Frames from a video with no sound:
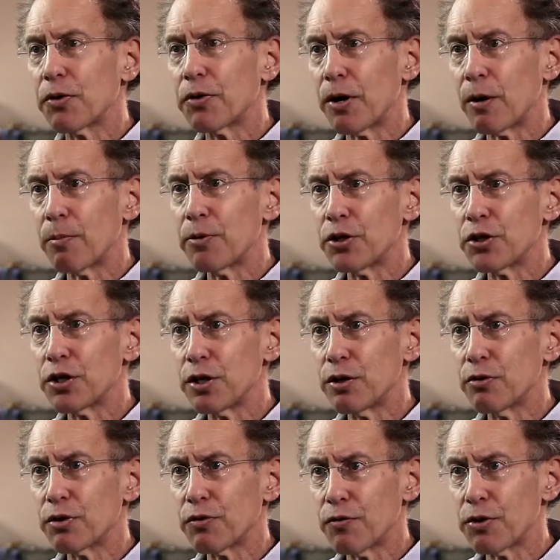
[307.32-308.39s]
therapies to
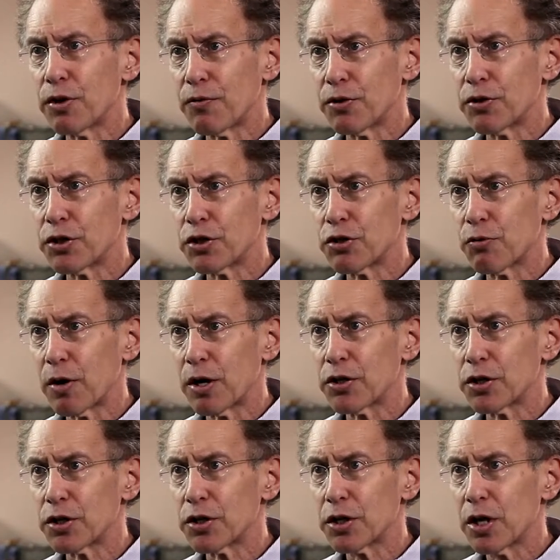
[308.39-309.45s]
use for different
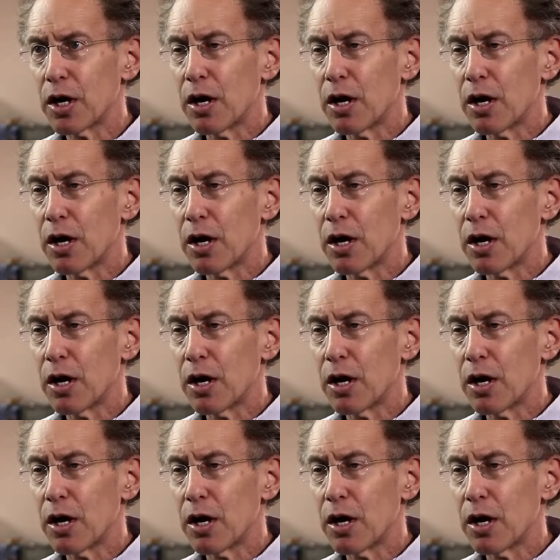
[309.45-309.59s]
situations.